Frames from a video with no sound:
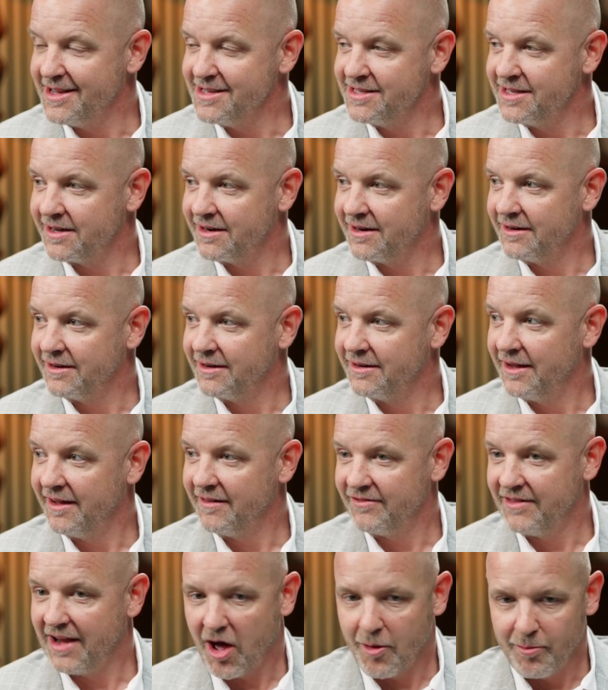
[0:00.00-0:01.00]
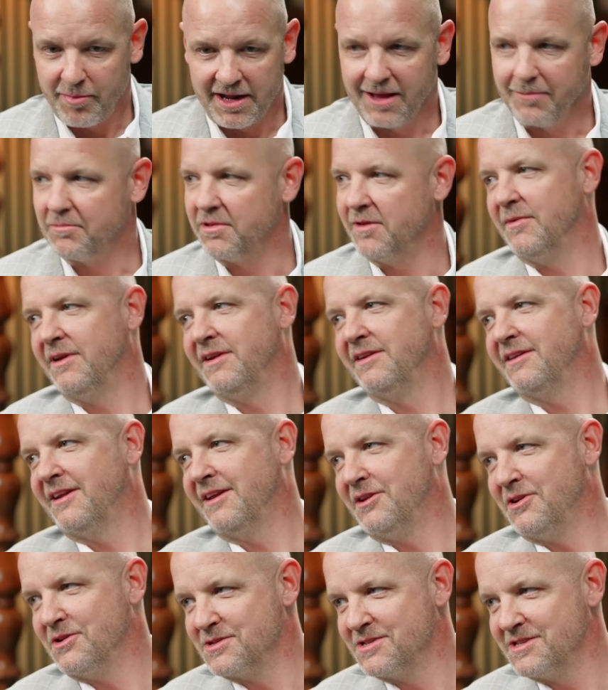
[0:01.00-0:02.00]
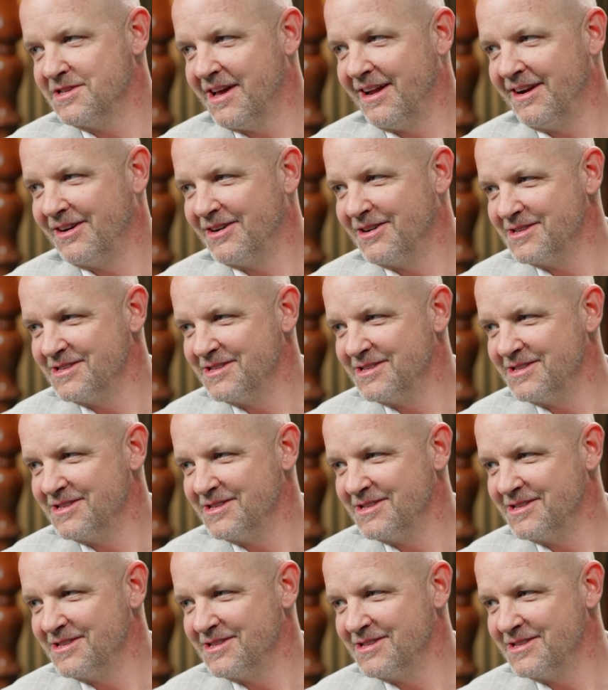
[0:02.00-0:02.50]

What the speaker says: that have now been implemented in your centers